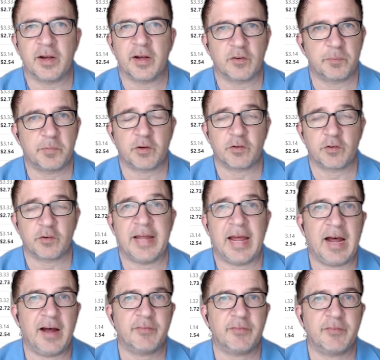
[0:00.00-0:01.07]
just because they
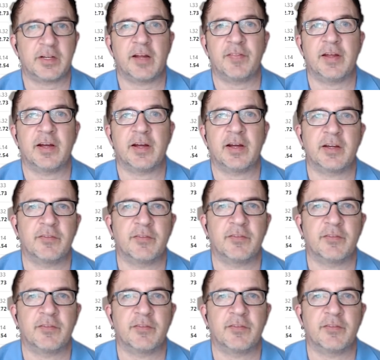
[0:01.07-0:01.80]
have to get that gift.